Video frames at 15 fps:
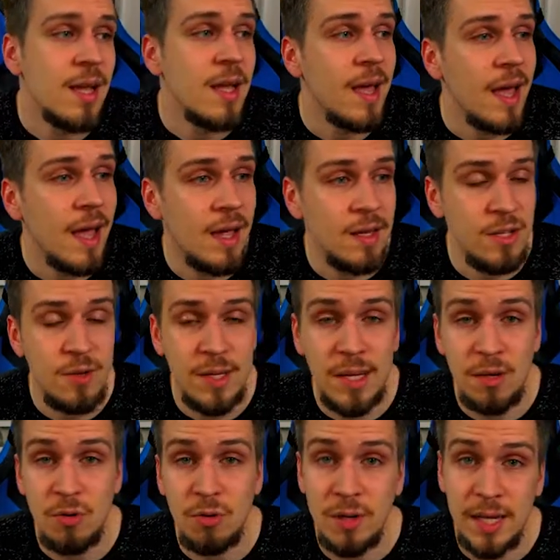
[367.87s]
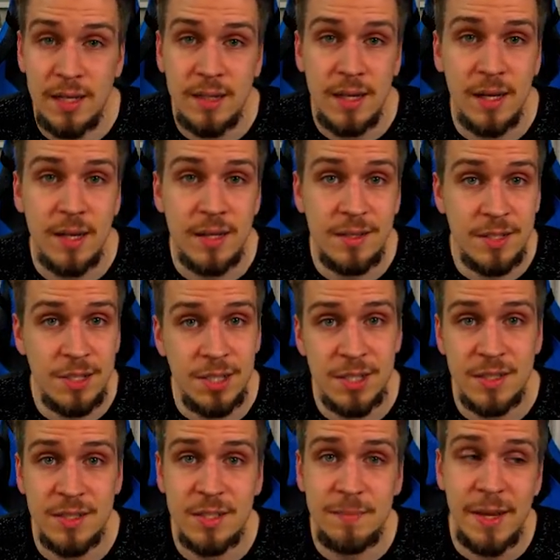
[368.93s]
and you can create an
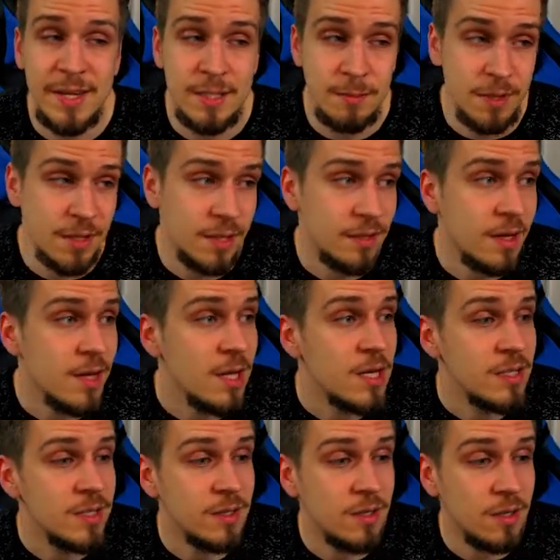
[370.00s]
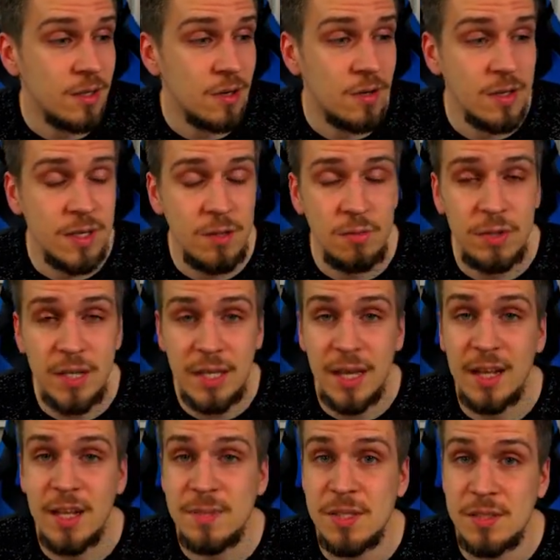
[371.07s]
additional space with it. So it really
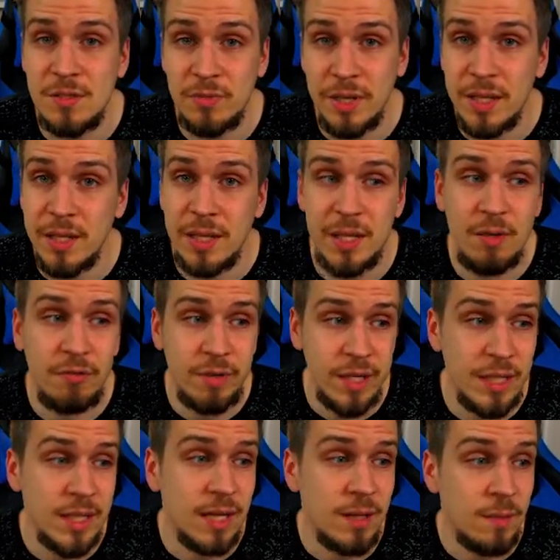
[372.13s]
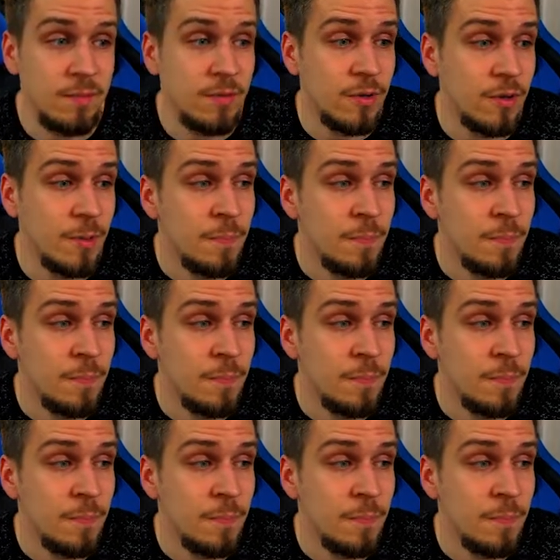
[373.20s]
helps. It's really helpful.